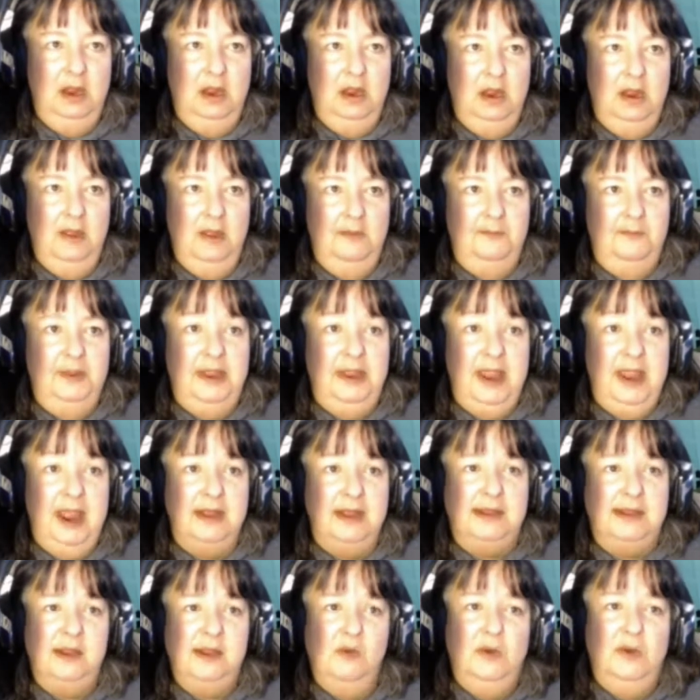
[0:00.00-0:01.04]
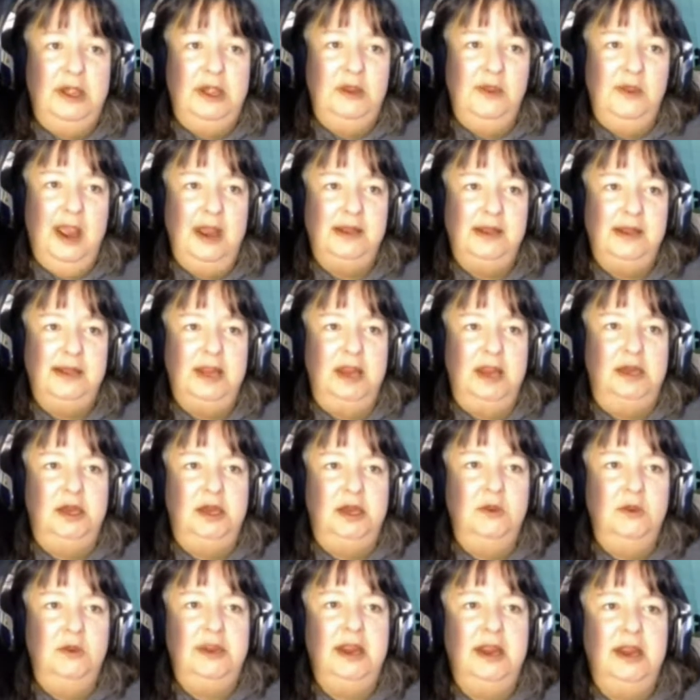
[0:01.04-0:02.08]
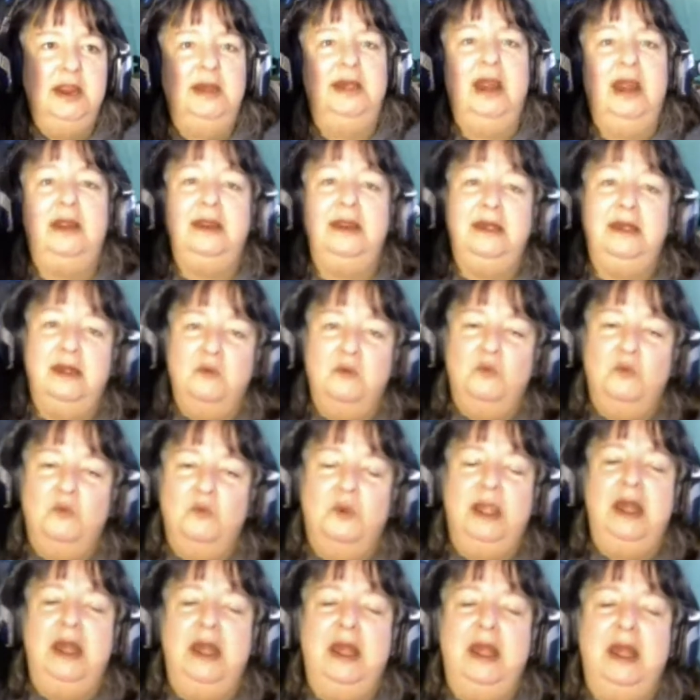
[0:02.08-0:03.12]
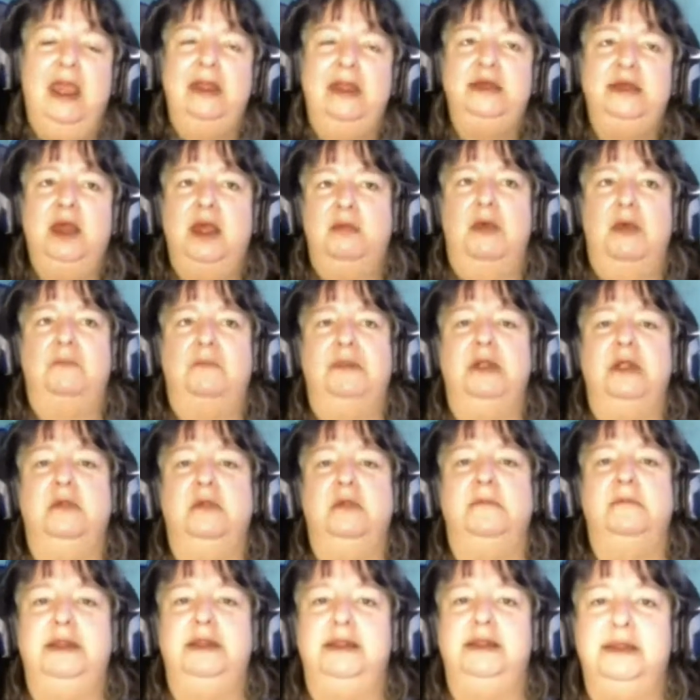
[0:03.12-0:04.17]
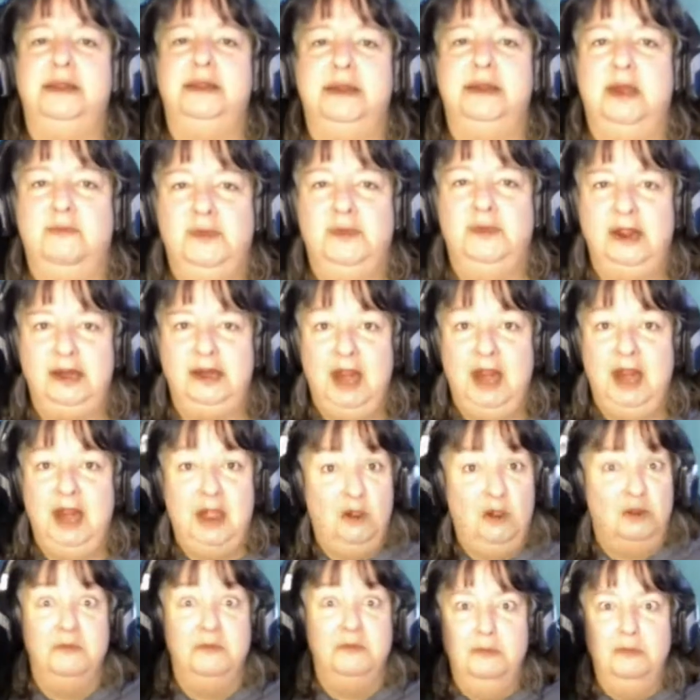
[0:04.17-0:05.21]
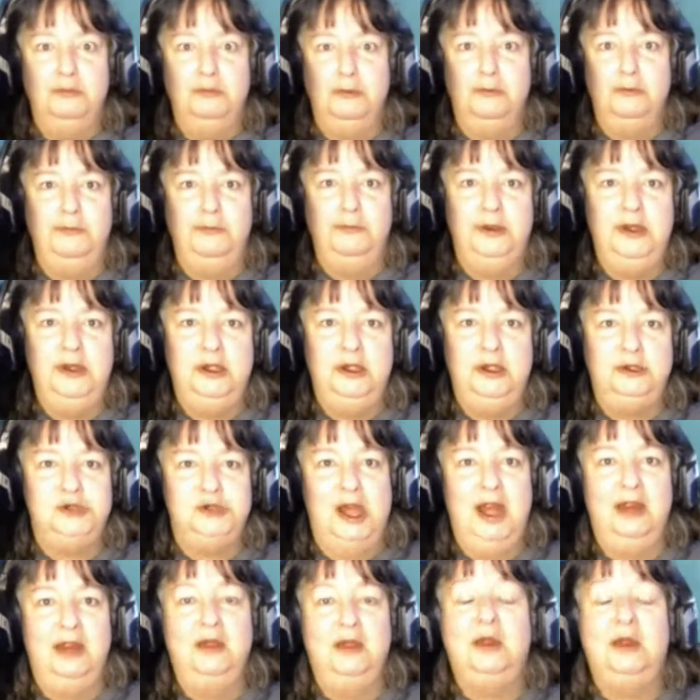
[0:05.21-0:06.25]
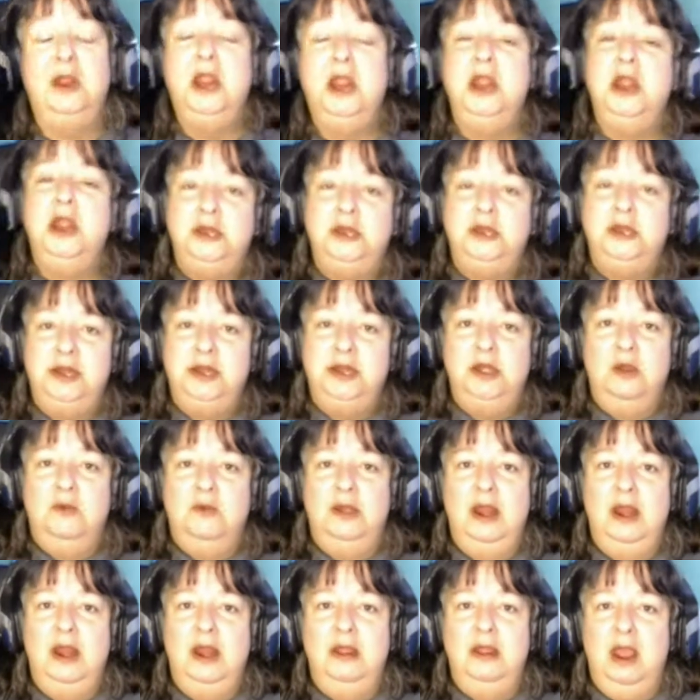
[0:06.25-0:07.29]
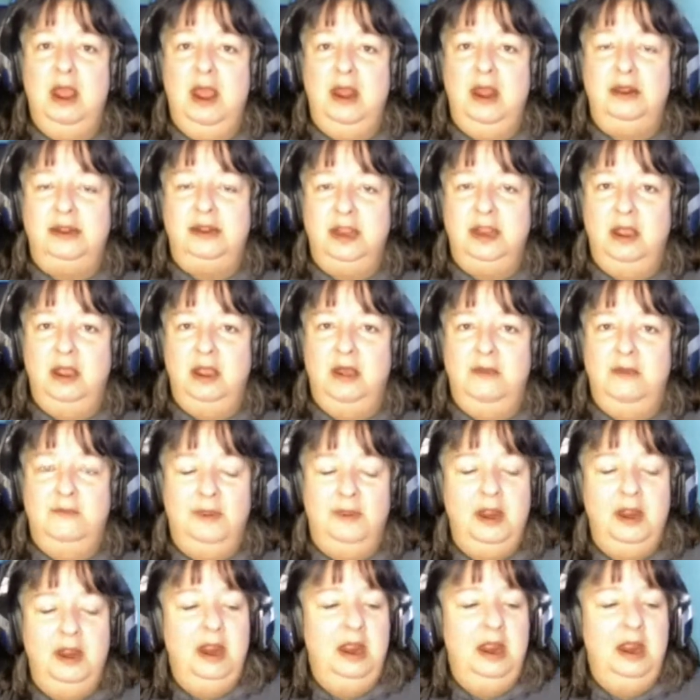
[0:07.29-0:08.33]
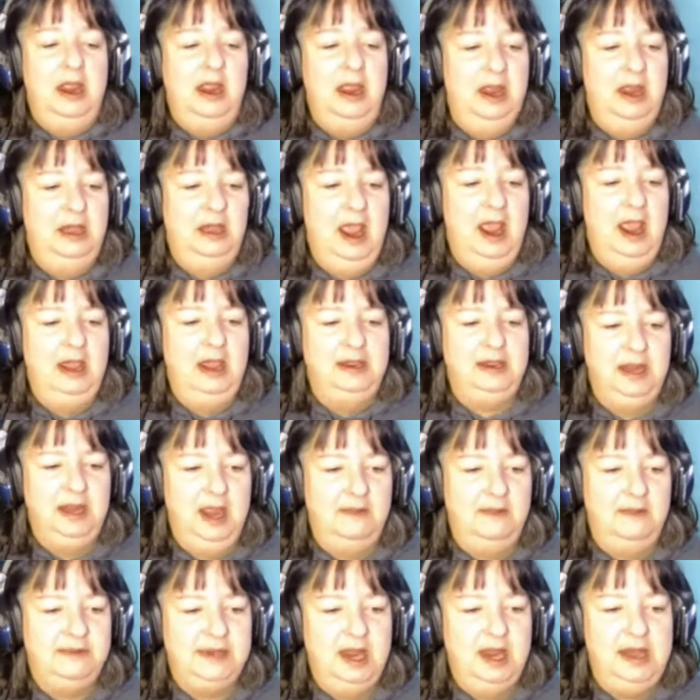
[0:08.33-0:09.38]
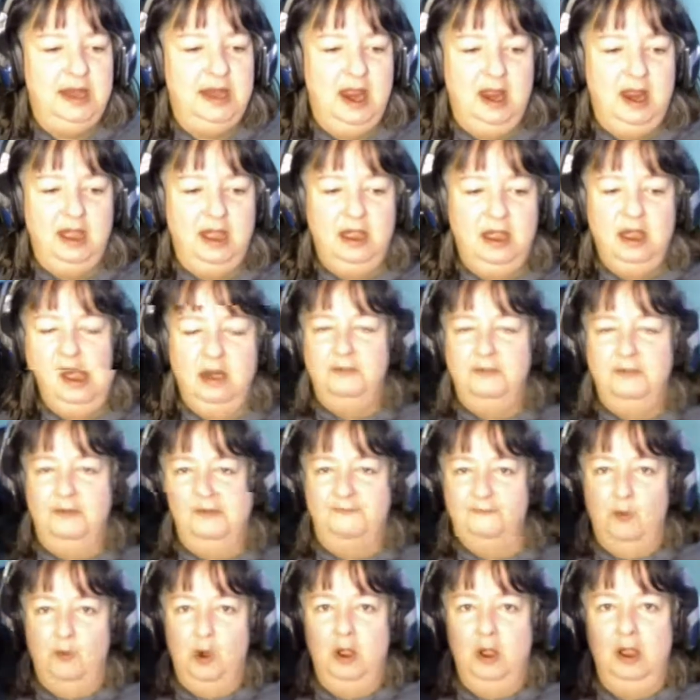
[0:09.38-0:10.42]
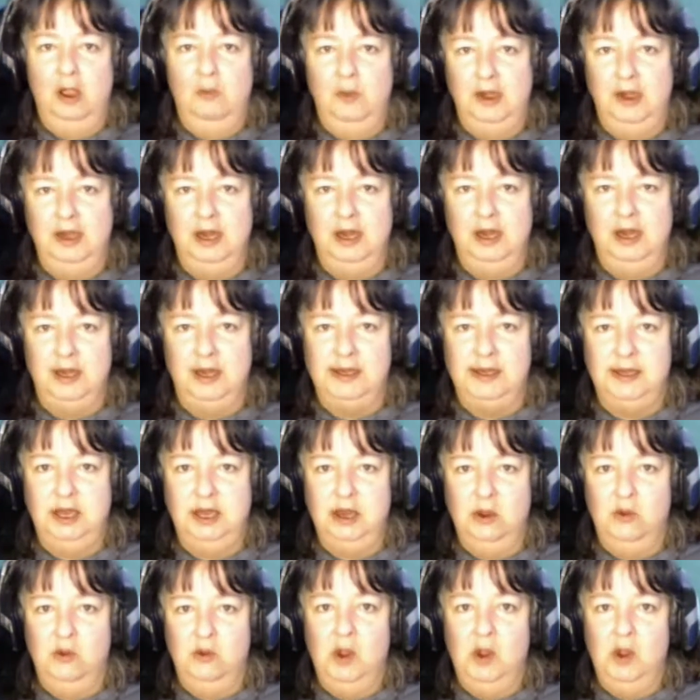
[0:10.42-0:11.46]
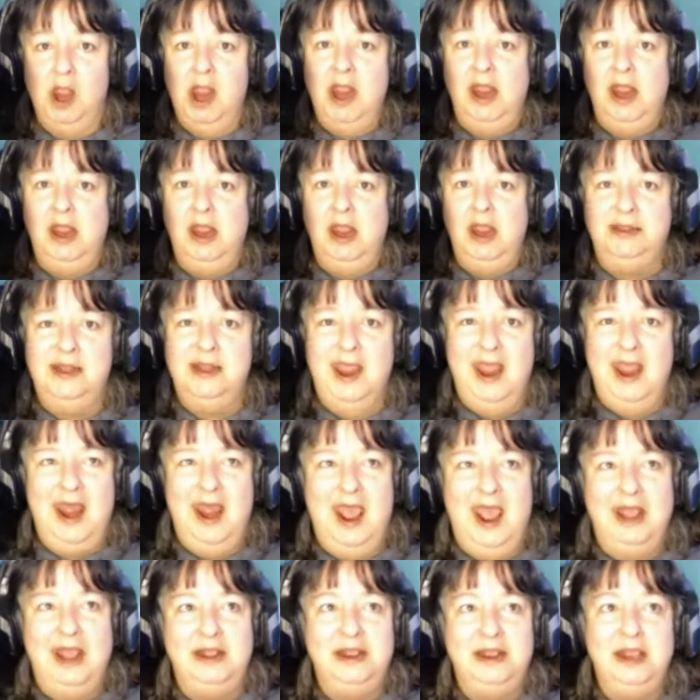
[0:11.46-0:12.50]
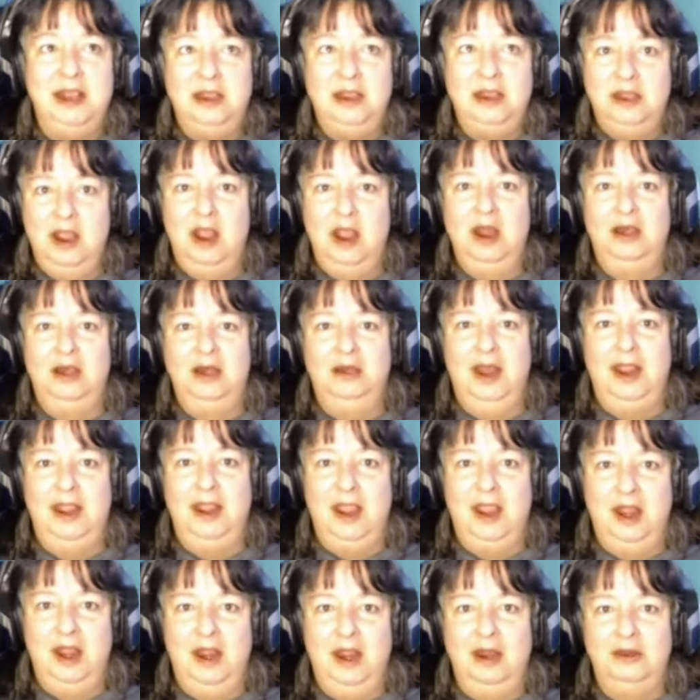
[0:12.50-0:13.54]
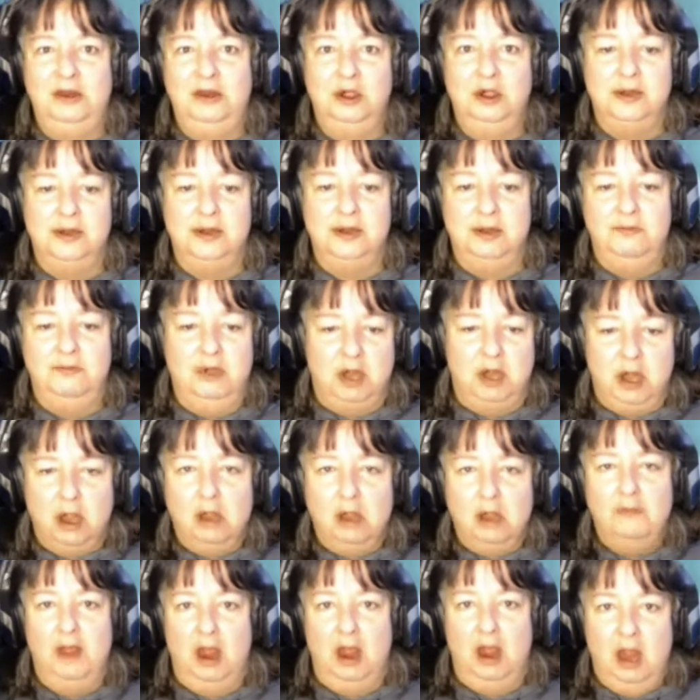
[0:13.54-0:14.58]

But yeah, so what do you guys think? Do you think, like, when I talk about pyramids and stuff like that, or the Bermuda Triangle, do you know what I think of? And I think I've said that before with this too, is that I think, like, there's a Makerba